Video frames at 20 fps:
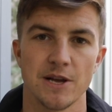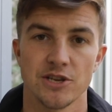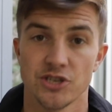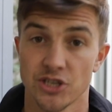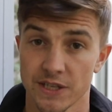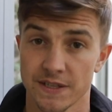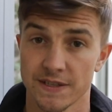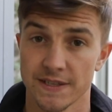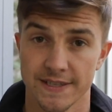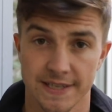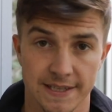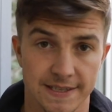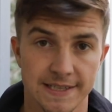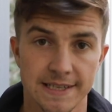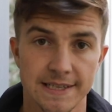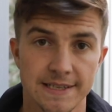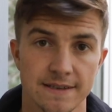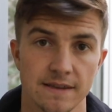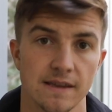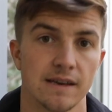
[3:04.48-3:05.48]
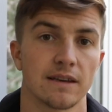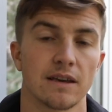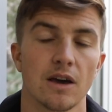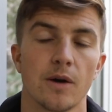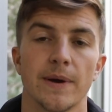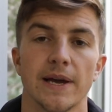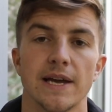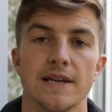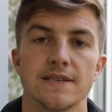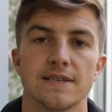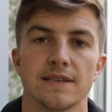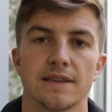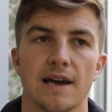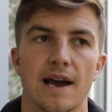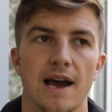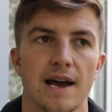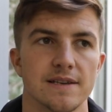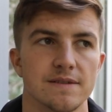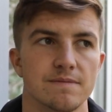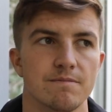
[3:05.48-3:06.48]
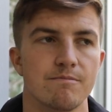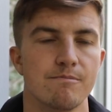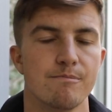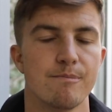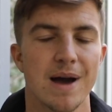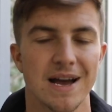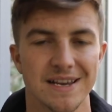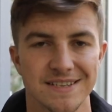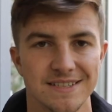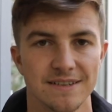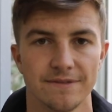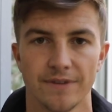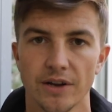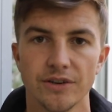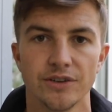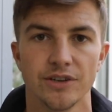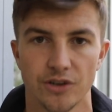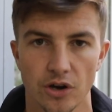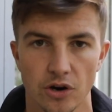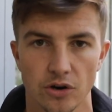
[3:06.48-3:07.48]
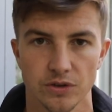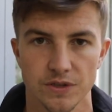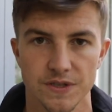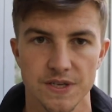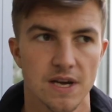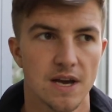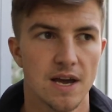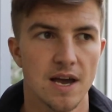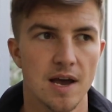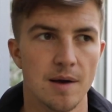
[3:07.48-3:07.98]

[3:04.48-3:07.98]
Manchester City, so they're going into that as massive underdogs.